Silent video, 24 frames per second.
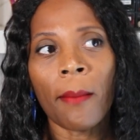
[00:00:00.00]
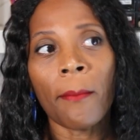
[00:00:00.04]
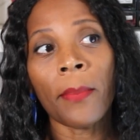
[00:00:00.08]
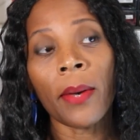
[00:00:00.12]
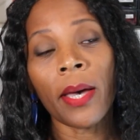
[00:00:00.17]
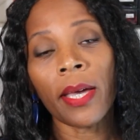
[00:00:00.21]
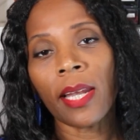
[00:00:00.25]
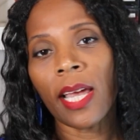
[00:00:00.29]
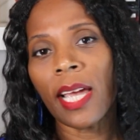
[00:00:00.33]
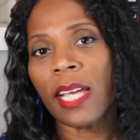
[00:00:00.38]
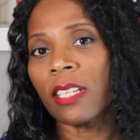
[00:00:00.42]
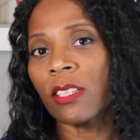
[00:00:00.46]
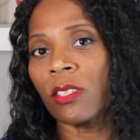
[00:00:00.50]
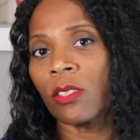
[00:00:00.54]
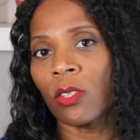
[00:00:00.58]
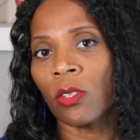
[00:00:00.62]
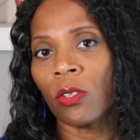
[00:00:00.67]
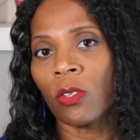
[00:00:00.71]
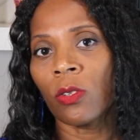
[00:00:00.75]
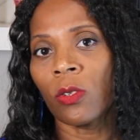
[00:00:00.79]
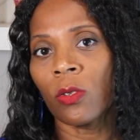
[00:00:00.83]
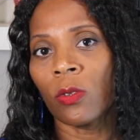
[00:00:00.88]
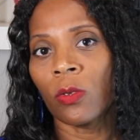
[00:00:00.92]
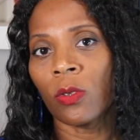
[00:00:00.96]
But
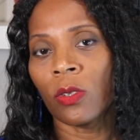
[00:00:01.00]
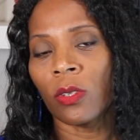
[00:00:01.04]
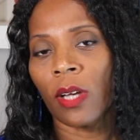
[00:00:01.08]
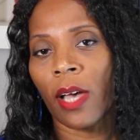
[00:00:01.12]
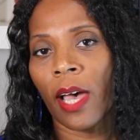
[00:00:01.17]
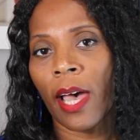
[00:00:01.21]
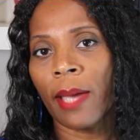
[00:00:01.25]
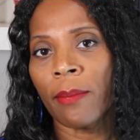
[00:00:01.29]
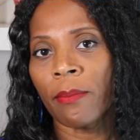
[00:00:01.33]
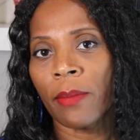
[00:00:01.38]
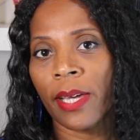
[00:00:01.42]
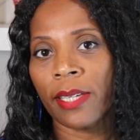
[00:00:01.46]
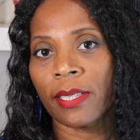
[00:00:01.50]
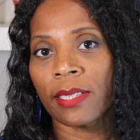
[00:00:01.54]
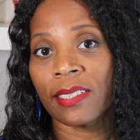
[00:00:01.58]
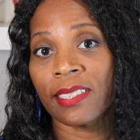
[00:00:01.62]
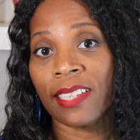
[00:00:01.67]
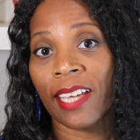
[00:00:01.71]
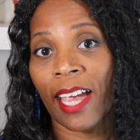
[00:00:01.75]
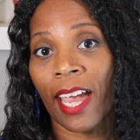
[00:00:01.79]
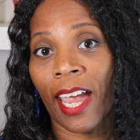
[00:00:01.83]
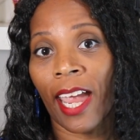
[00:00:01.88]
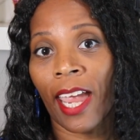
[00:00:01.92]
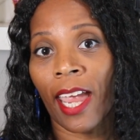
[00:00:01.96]
I must
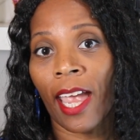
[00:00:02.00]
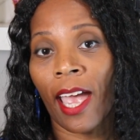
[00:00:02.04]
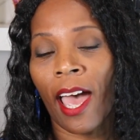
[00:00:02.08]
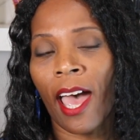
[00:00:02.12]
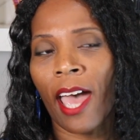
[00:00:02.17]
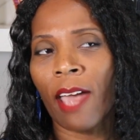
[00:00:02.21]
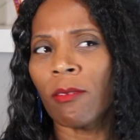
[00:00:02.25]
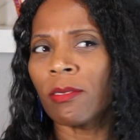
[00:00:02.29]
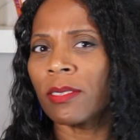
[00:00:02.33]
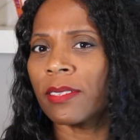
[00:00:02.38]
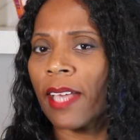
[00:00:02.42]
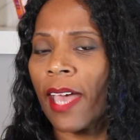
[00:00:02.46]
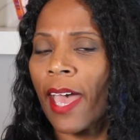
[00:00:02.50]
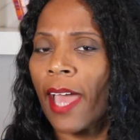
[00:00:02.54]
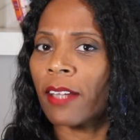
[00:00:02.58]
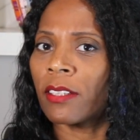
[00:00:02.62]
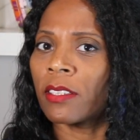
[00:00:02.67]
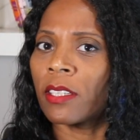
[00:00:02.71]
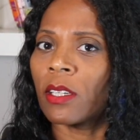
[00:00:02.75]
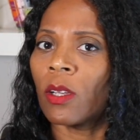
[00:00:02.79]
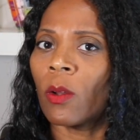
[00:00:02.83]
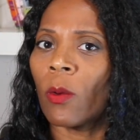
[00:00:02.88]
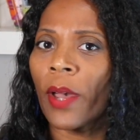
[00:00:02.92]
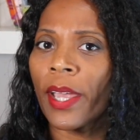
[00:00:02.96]
say, I was
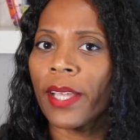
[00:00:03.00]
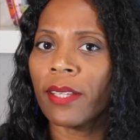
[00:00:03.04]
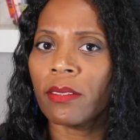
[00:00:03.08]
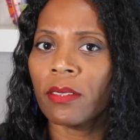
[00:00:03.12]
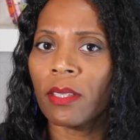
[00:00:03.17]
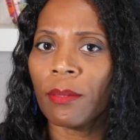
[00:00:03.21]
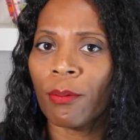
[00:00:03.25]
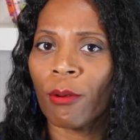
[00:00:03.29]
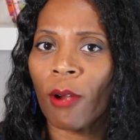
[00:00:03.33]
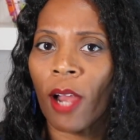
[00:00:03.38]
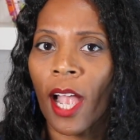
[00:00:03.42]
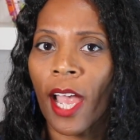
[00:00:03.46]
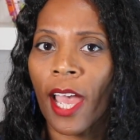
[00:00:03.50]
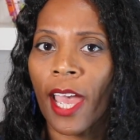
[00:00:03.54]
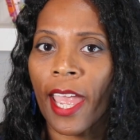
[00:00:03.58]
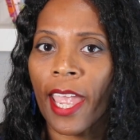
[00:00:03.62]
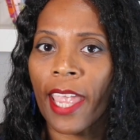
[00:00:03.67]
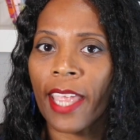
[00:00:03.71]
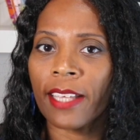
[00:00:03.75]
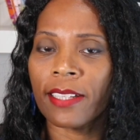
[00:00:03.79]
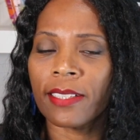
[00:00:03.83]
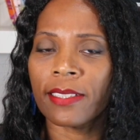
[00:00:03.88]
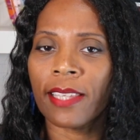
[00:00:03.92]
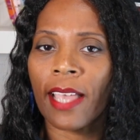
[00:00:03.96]
actually quite
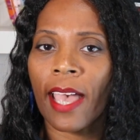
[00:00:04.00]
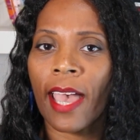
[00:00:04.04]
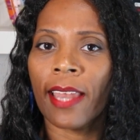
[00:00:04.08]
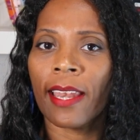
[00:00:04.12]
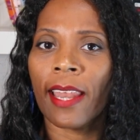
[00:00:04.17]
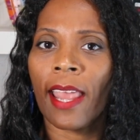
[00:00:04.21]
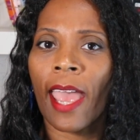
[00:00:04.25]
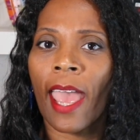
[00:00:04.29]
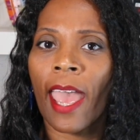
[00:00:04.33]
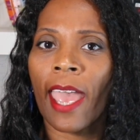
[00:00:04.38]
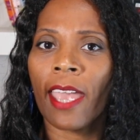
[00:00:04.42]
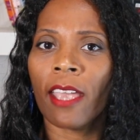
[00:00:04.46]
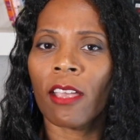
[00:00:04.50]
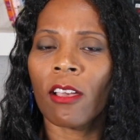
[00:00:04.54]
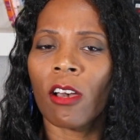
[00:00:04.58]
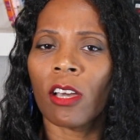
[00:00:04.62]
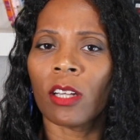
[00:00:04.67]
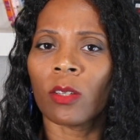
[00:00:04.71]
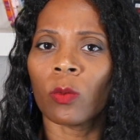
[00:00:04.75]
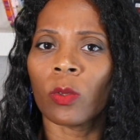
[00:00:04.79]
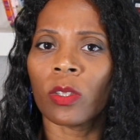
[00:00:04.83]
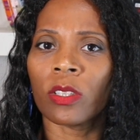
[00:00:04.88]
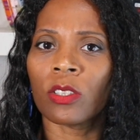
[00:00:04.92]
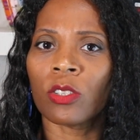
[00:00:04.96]
surprised that
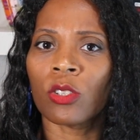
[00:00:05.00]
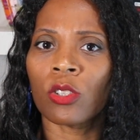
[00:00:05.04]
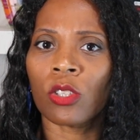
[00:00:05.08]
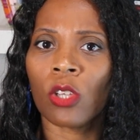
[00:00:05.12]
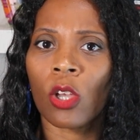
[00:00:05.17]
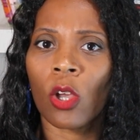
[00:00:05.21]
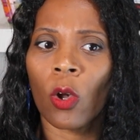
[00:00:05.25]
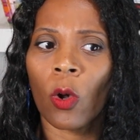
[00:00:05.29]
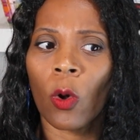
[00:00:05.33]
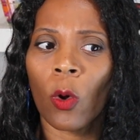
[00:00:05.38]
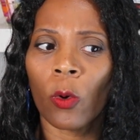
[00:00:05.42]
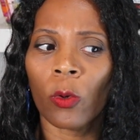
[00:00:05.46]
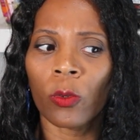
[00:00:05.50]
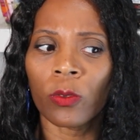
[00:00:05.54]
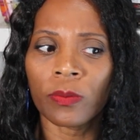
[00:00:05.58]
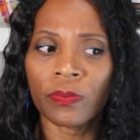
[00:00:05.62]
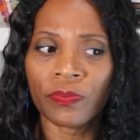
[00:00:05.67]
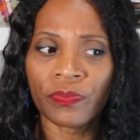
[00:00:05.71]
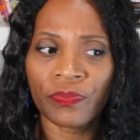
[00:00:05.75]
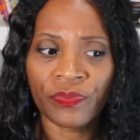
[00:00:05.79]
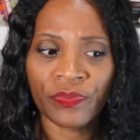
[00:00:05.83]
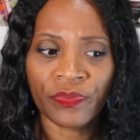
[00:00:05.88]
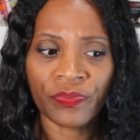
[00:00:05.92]
Aegon was so